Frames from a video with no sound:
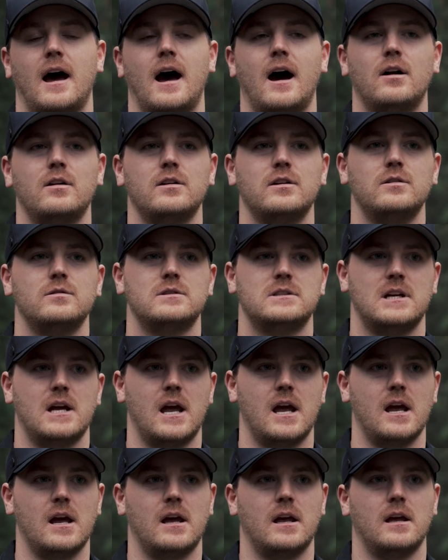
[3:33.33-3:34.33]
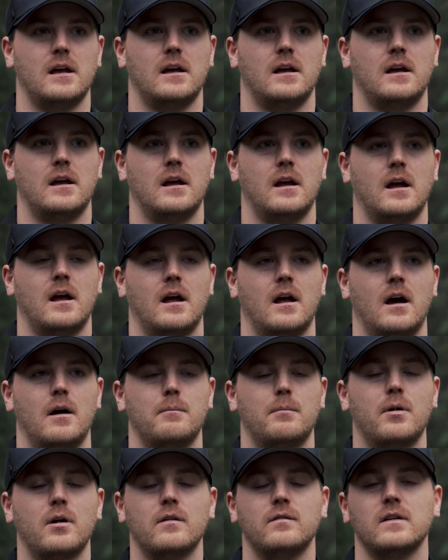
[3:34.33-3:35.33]
How do you take a
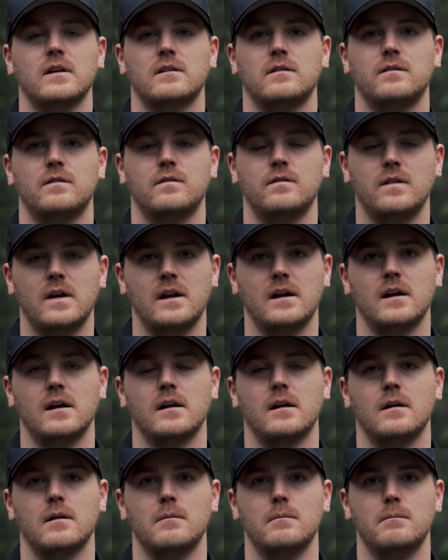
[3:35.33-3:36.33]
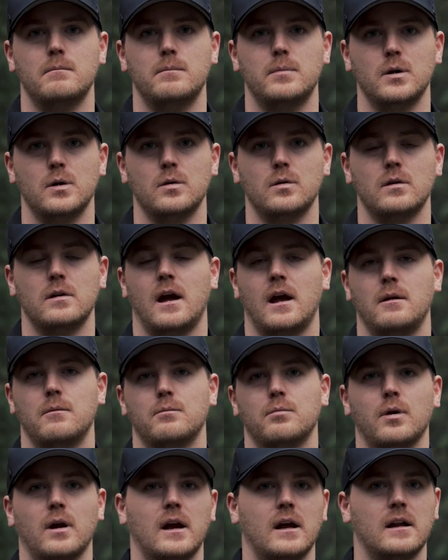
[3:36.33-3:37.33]
perfect fitting boot
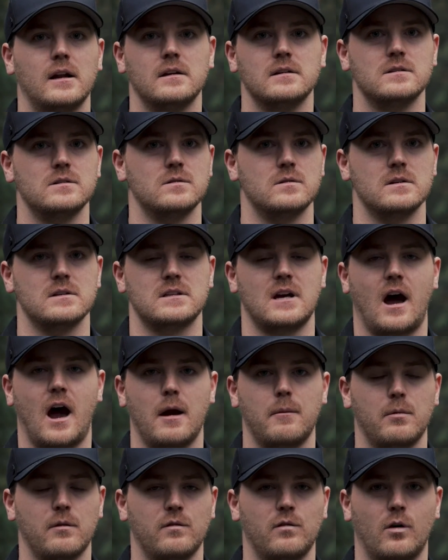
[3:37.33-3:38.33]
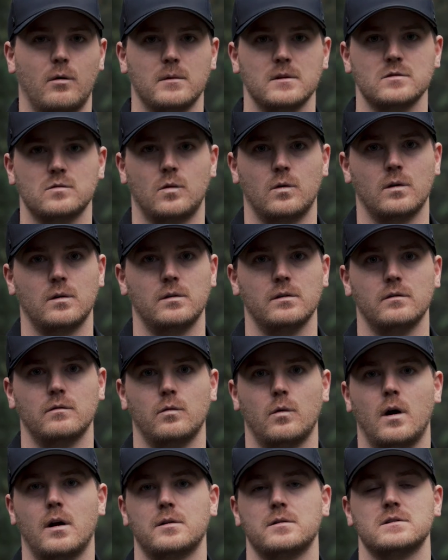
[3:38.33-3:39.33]
and bring it into this high performance world
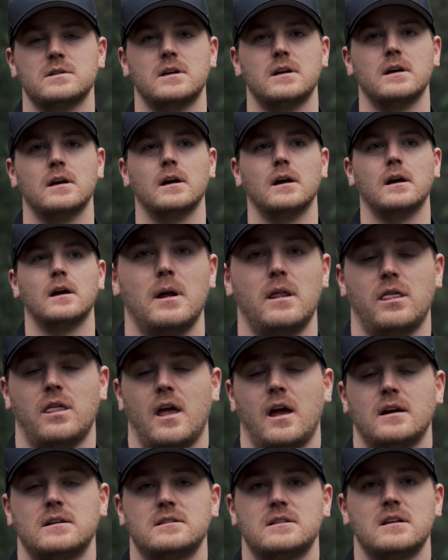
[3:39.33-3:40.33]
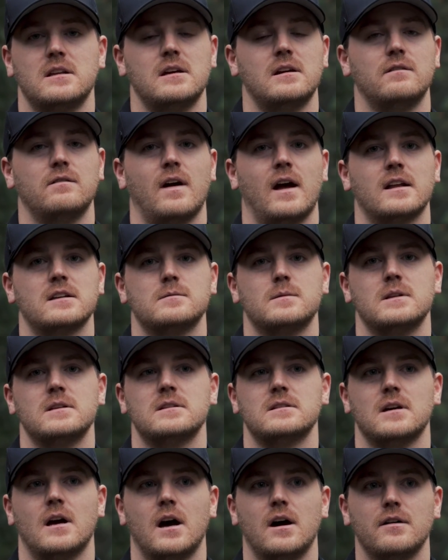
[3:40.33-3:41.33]
of water skiing? And thanks to the
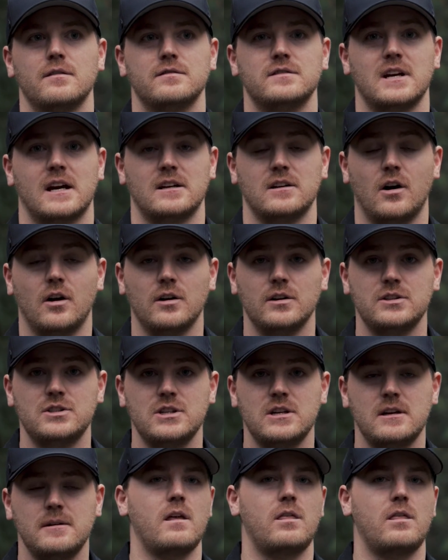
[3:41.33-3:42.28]
advancements of technology,